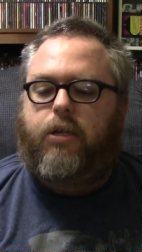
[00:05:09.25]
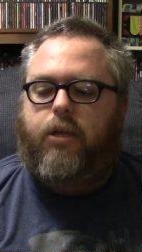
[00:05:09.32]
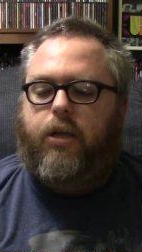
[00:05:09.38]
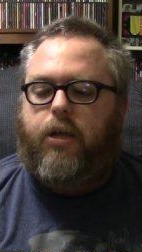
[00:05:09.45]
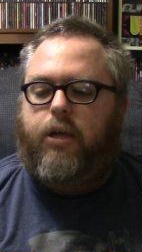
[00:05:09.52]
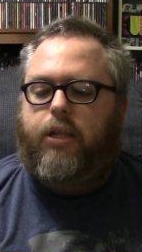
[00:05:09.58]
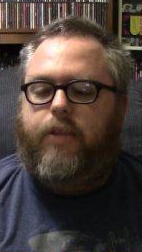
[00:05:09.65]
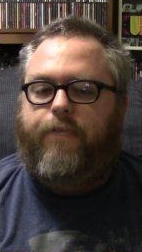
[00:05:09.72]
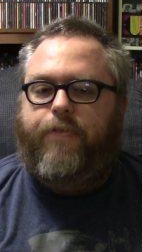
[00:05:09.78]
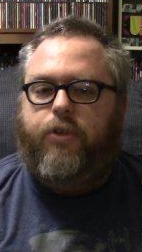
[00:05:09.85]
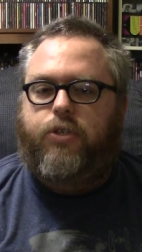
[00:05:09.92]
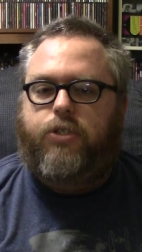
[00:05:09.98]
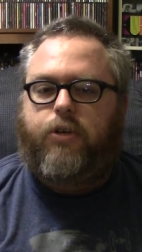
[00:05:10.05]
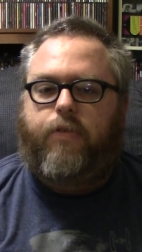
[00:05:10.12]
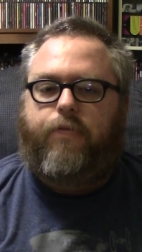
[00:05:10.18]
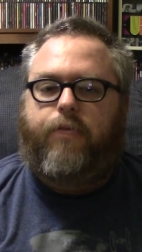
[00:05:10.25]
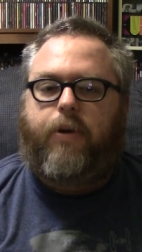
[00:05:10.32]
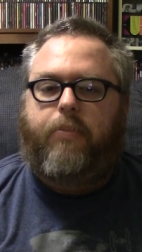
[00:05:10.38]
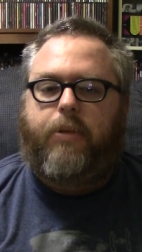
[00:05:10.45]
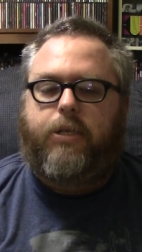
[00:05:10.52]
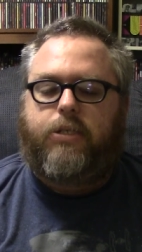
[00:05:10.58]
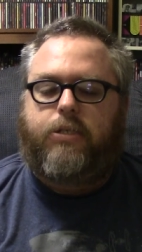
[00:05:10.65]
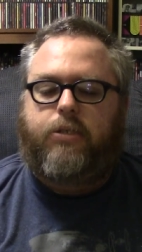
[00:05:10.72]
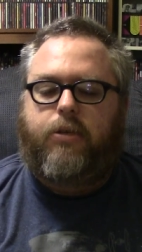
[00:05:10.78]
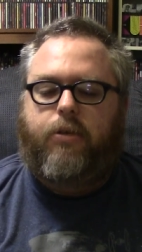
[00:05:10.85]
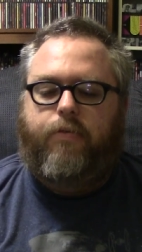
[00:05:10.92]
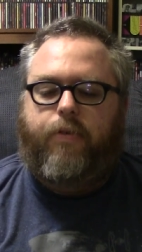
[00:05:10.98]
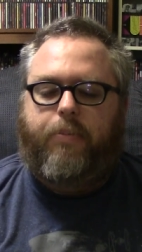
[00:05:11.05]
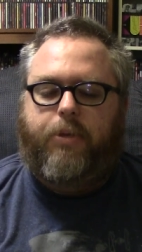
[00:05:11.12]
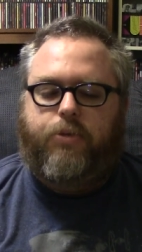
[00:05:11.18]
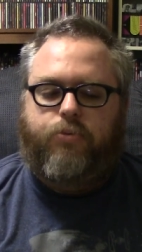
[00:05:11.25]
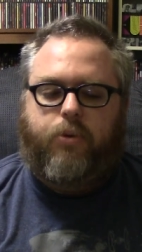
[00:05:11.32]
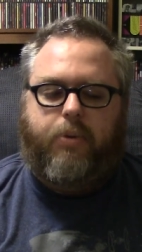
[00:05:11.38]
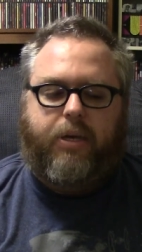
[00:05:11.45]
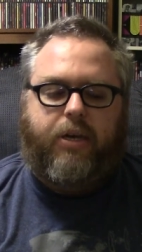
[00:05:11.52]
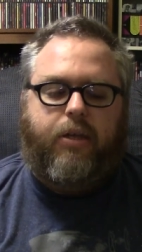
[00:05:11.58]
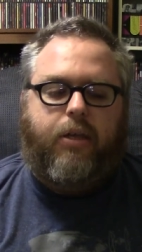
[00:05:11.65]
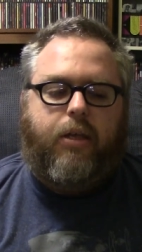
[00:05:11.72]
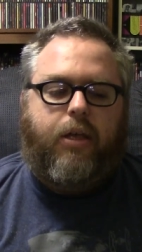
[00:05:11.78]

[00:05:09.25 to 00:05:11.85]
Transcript: uh, in the future from this from this woman.